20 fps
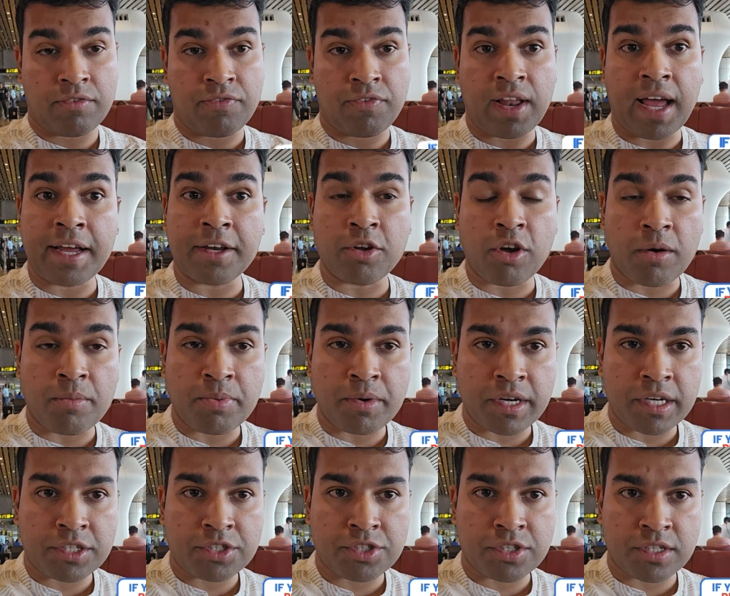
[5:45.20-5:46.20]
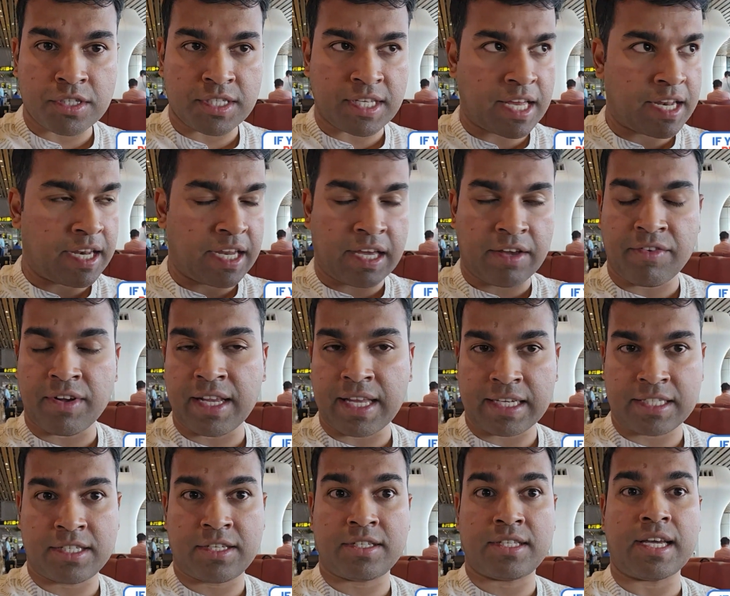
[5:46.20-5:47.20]
flight operations and naval
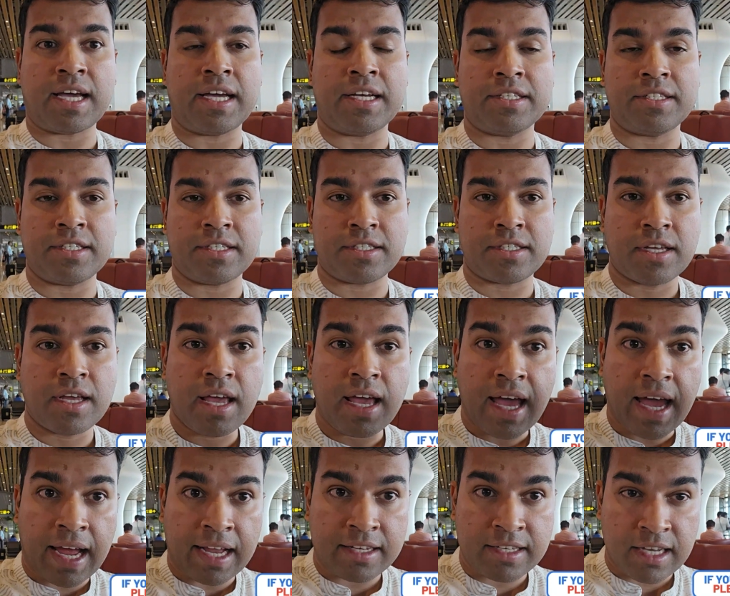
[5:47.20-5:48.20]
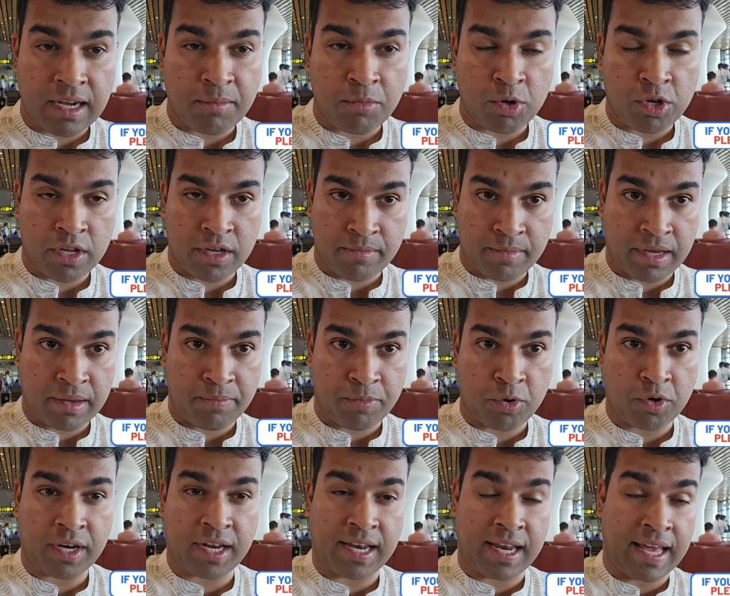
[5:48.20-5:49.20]
exercises at Dabolim
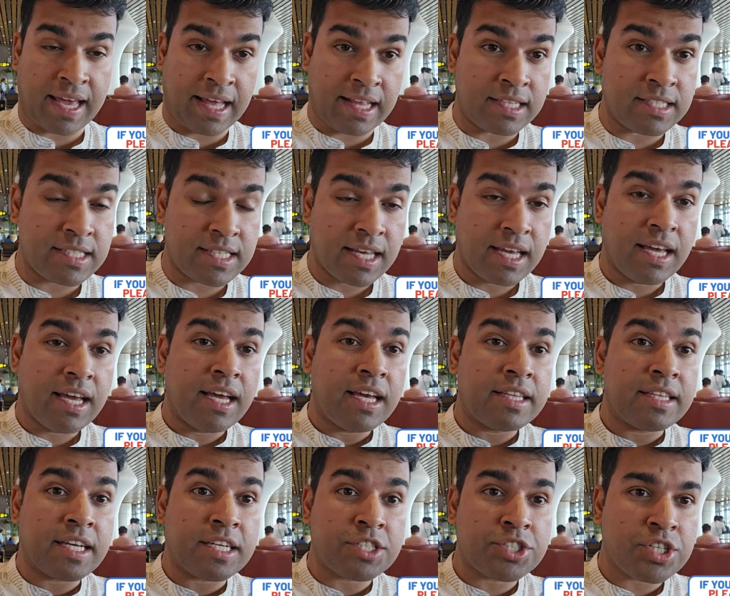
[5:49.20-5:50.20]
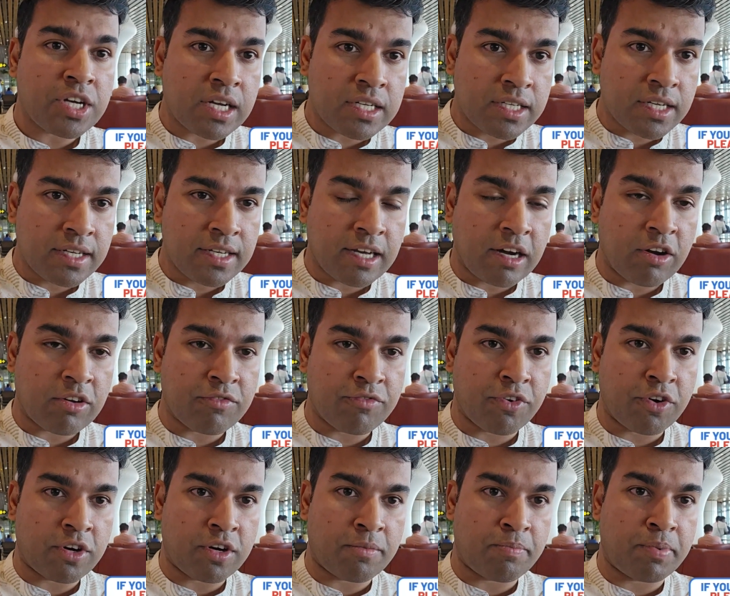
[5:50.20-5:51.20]
airport, and hence they shut it down
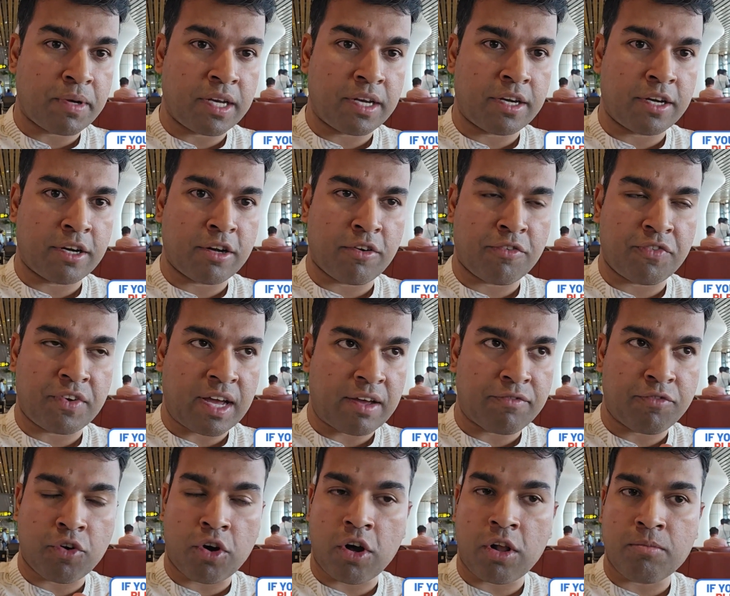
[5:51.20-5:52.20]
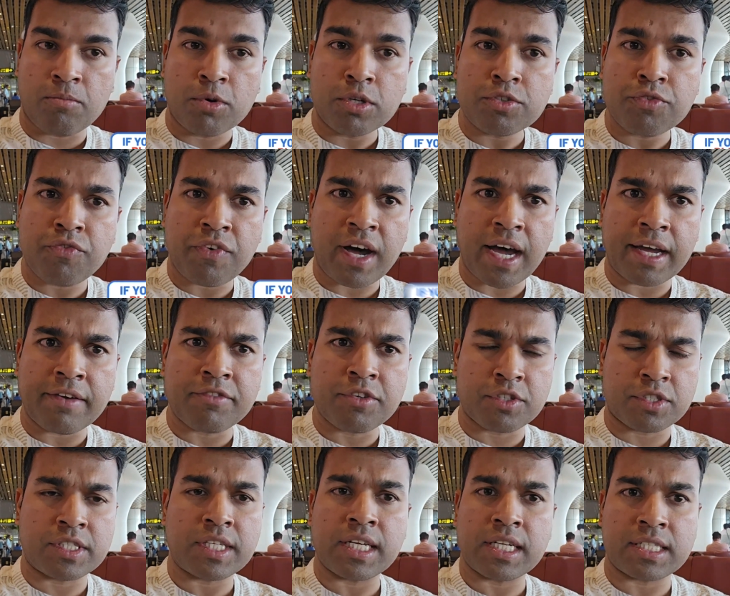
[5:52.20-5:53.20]
for a period of time for almost 5 to
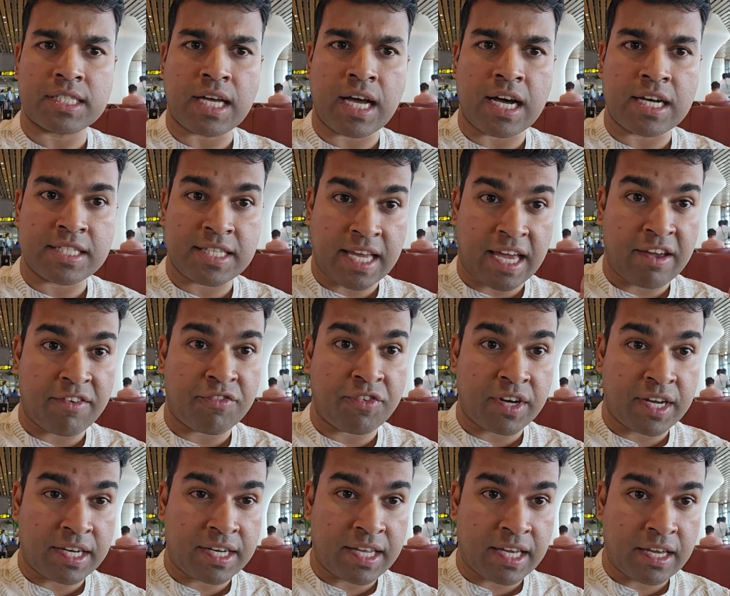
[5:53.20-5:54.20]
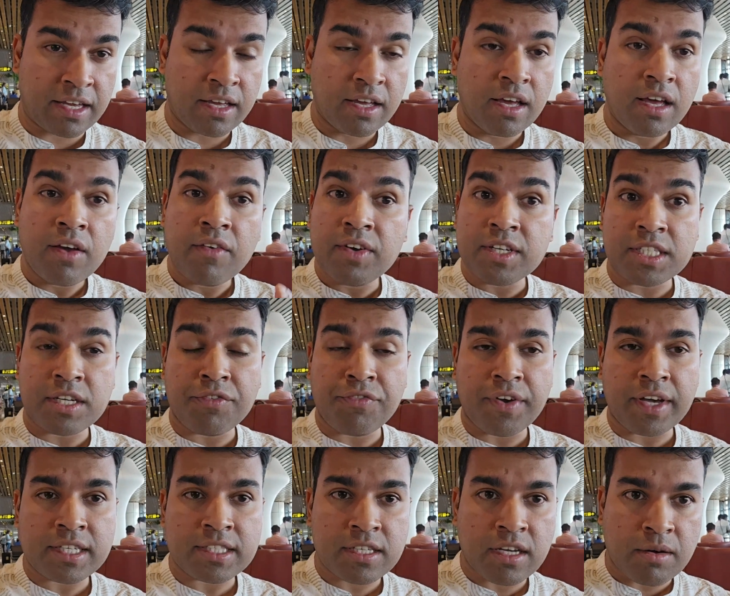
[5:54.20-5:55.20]
6 hours every day, which
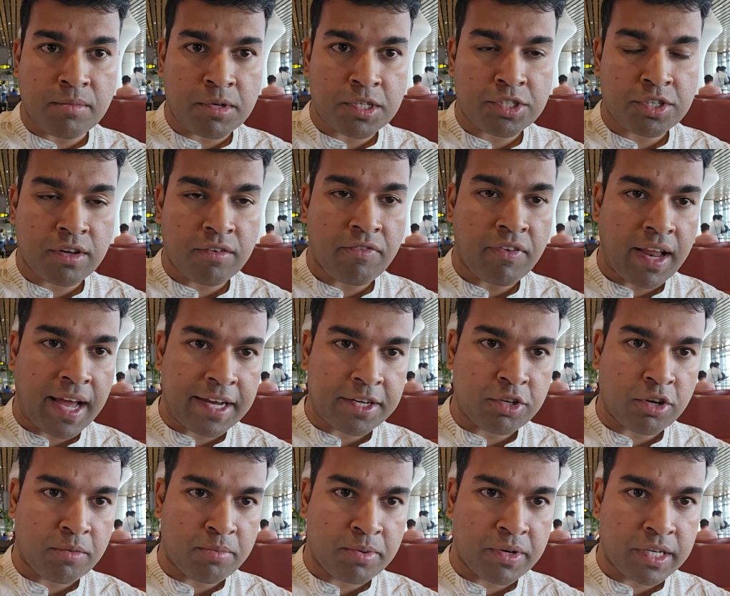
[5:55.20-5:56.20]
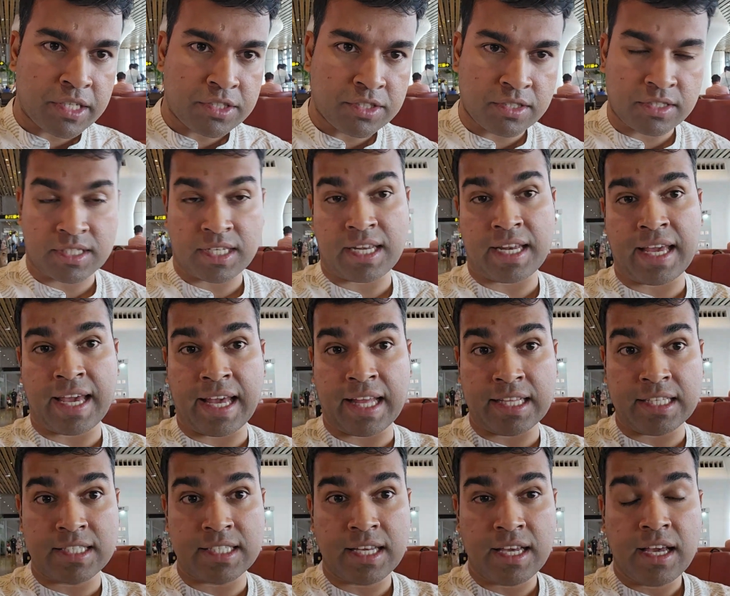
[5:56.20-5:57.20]
affects commercial flight operations, and
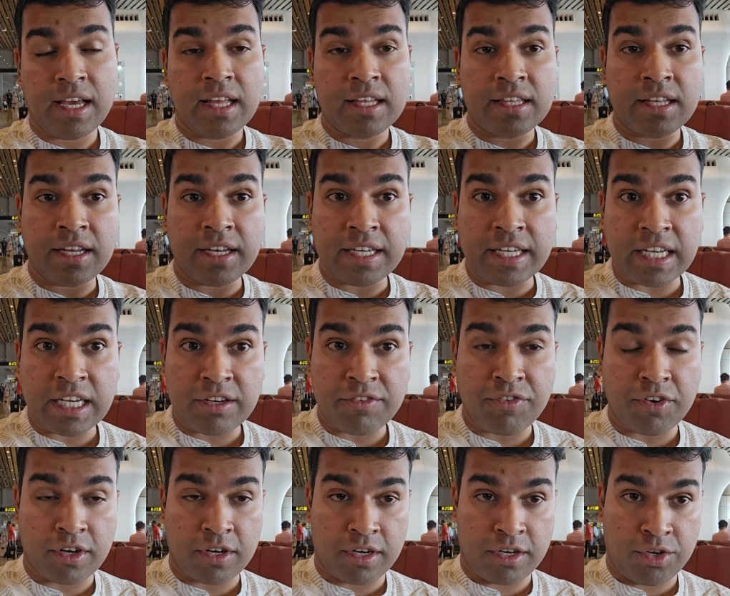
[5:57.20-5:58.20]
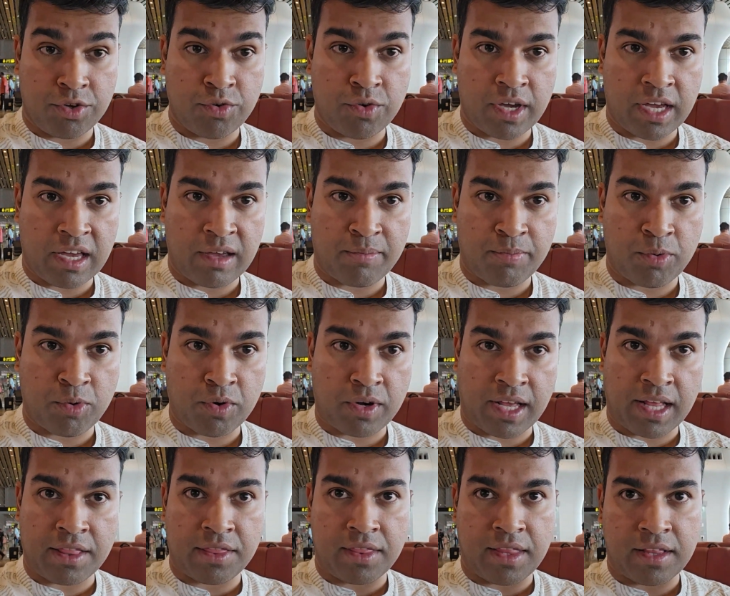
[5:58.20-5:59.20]
hence the need for a new airport,
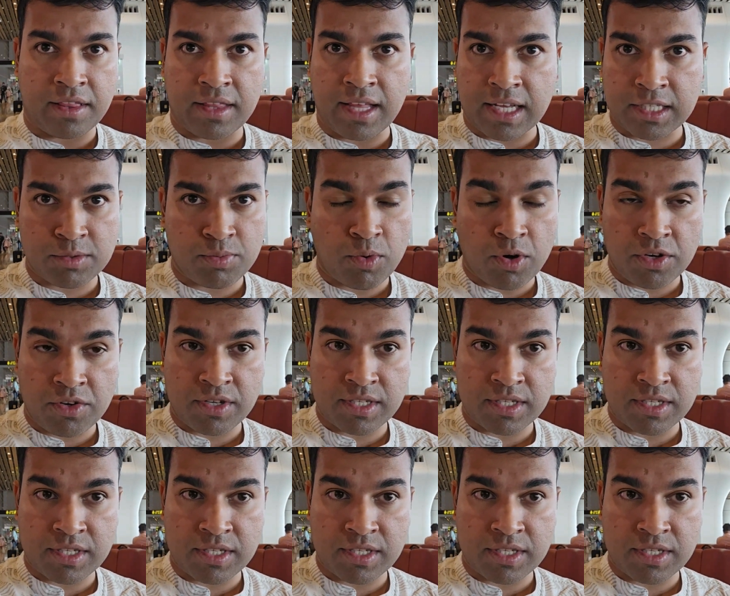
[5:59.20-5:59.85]
and that's what